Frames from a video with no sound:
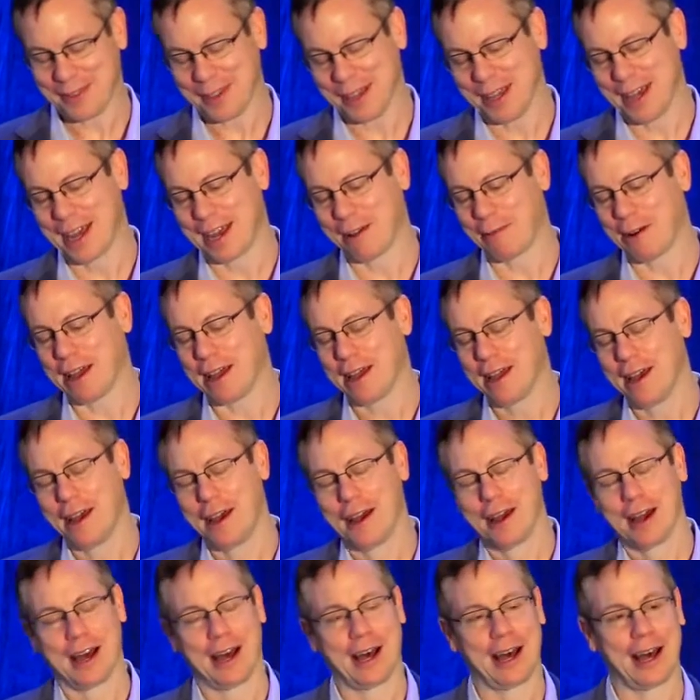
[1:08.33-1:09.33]
Anyway,
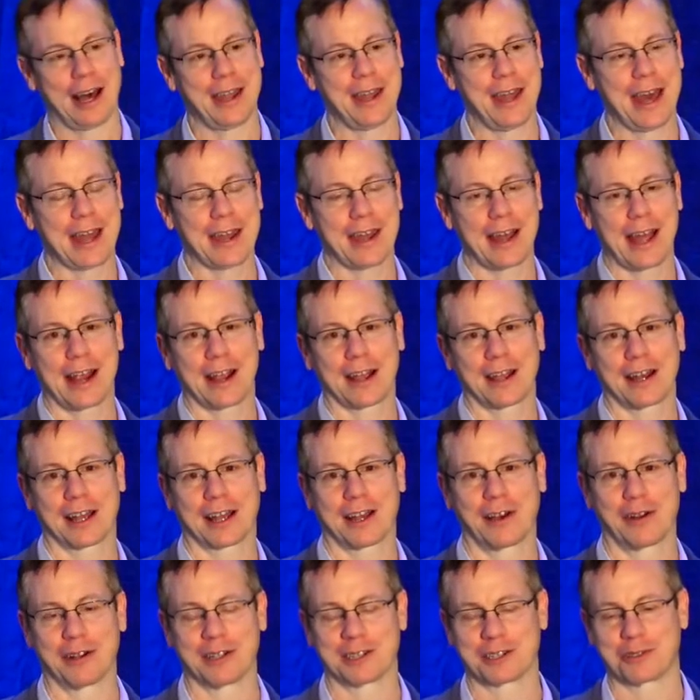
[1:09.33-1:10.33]
Annette and I are going
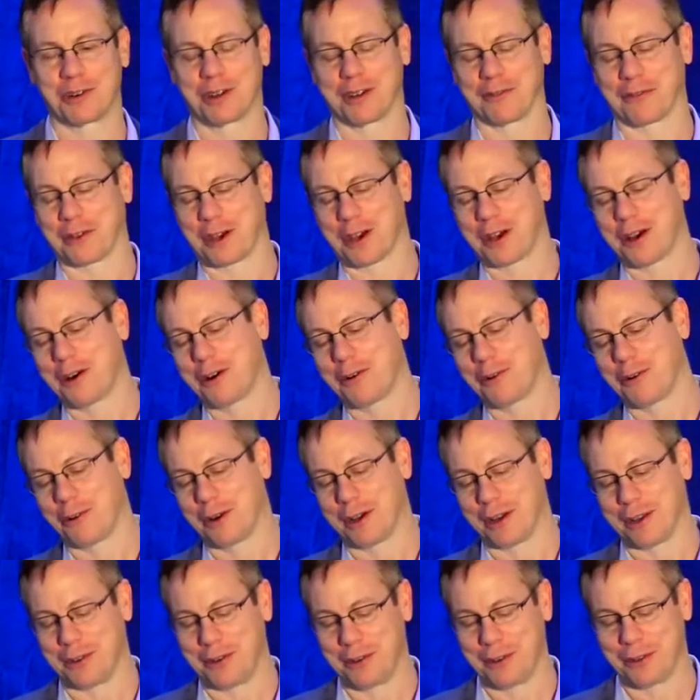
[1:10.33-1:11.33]
to sort of
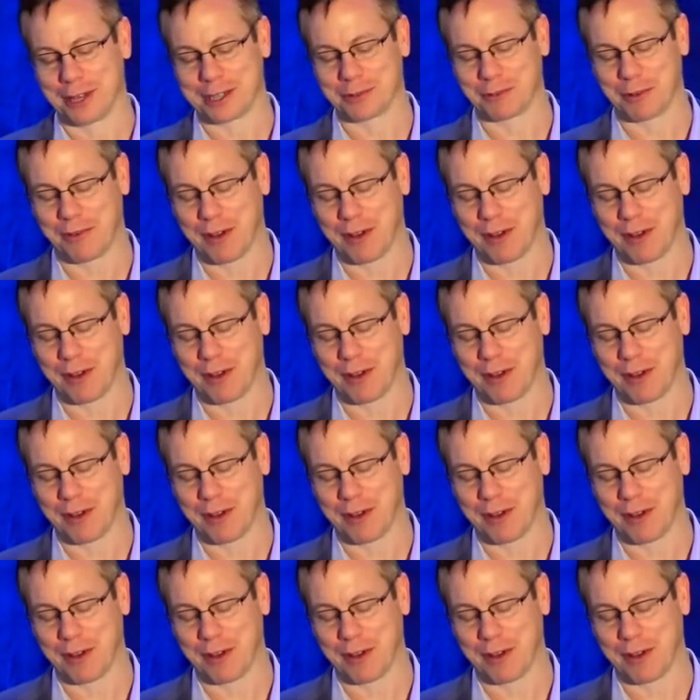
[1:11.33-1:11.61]
co-do this.